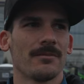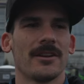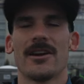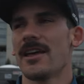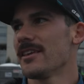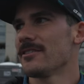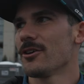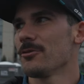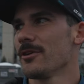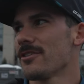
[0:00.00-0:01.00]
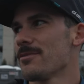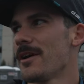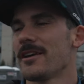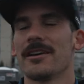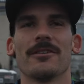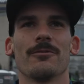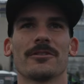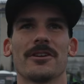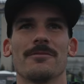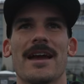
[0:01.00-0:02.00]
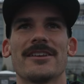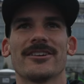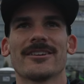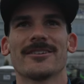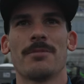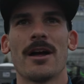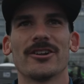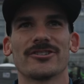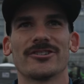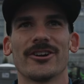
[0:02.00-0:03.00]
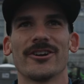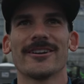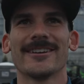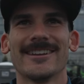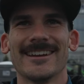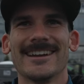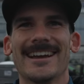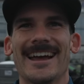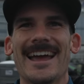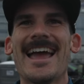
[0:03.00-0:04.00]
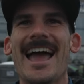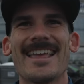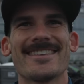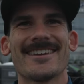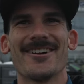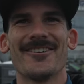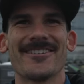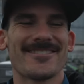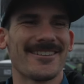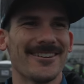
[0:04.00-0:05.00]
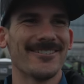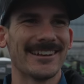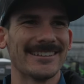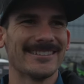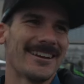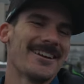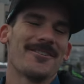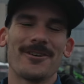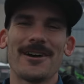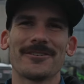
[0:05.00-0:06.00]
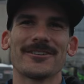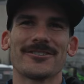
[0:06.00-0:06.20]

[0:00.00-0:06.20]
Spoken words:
But no, I think Dirtworks is probably going to work their magic, polish a turd, as they always do, and we'll have a good